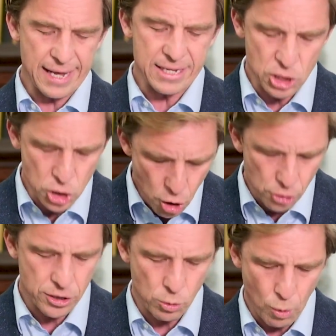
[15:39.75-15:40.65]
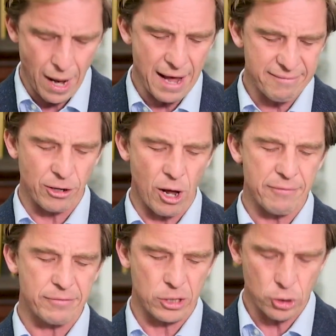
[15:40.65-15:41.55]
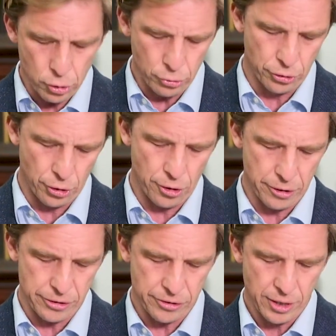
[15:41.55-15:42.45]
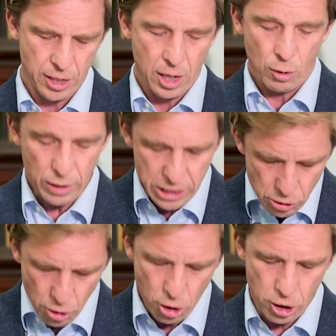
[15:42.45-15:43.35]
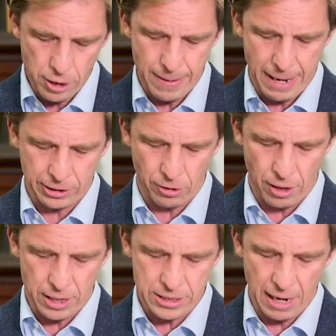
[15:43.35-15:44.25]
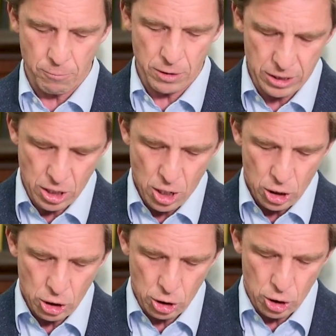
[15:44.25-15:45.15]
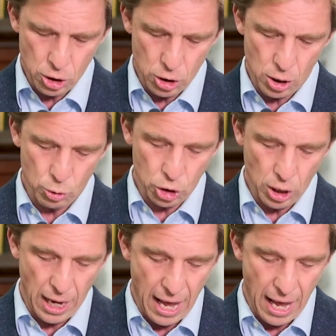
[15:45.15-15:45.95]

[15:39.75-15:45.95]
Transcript: is not the way of life you learned when you heard about Christ and when you